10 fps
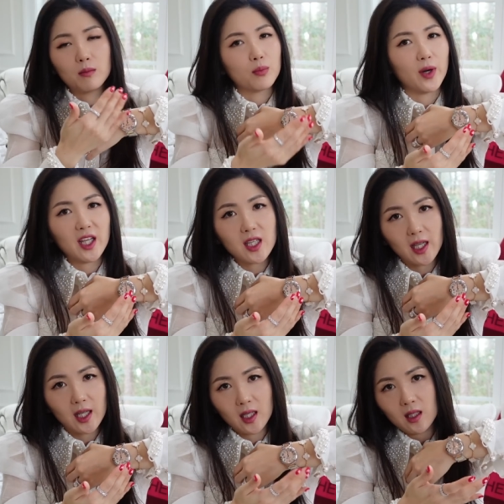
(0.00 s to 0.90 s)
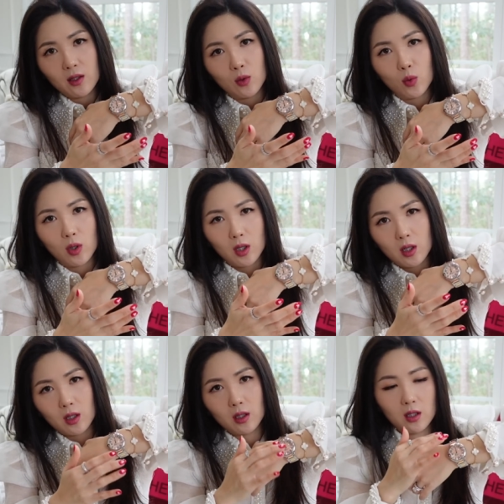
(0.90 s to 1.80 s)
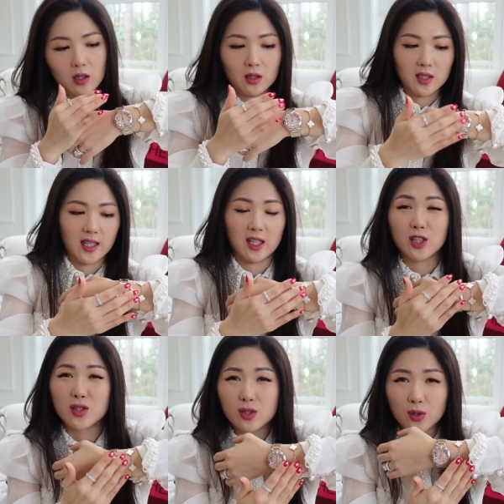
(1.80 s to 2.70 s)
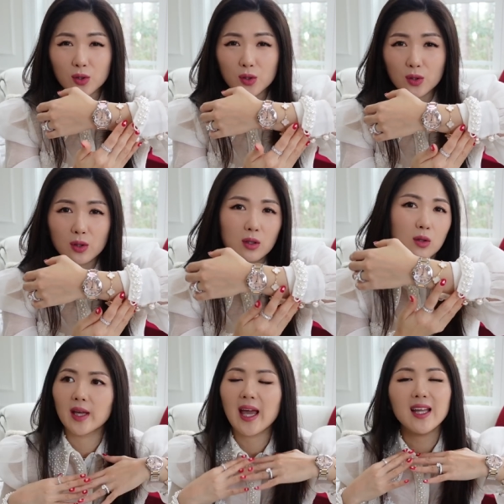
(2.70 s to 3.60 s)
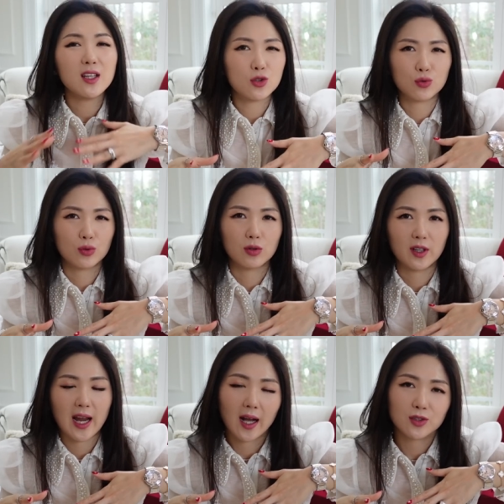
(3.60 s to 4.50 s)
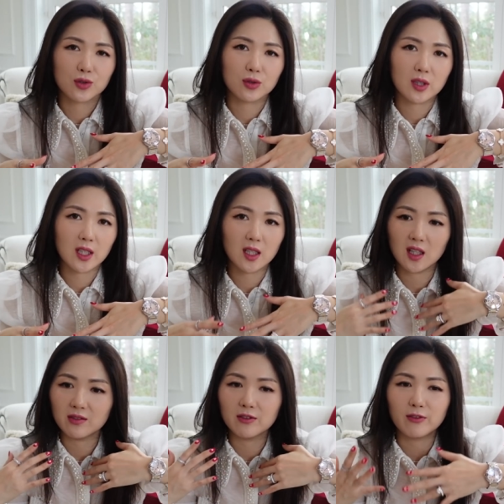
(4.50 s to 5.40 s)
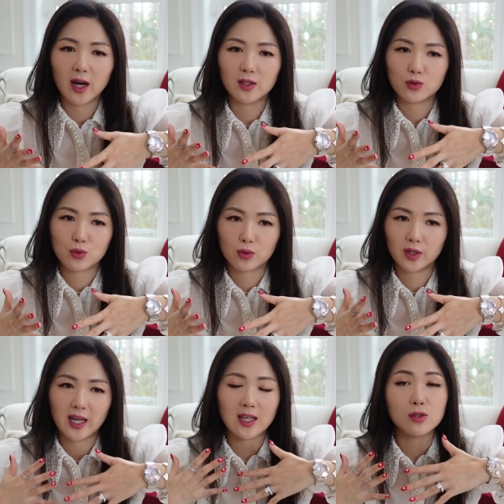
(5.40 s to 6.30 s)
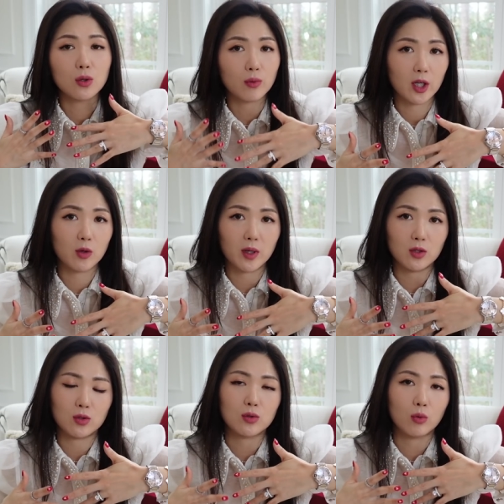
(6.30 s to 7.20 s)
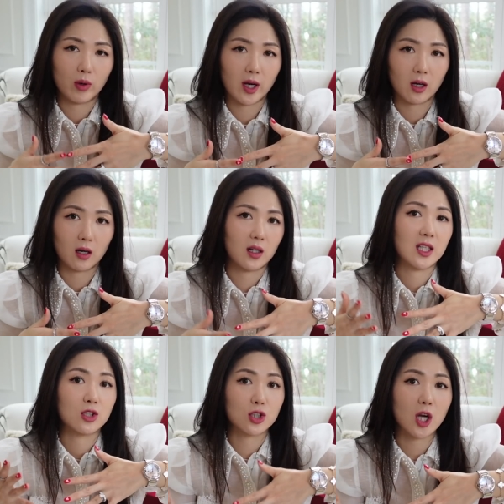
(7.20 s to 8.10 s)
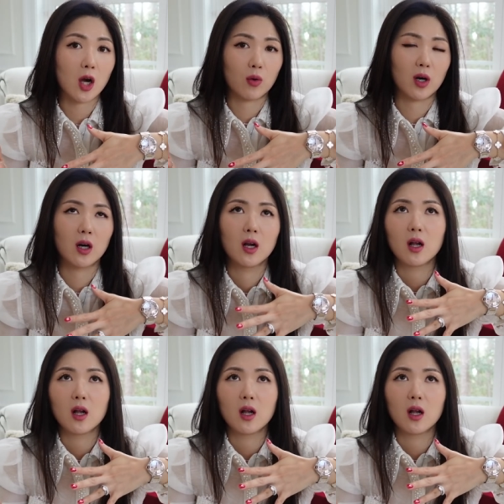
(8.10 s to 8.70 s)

breaking or getting dull, any jewelry actually, even fine jewelry, I don't recommend you to wear in shower,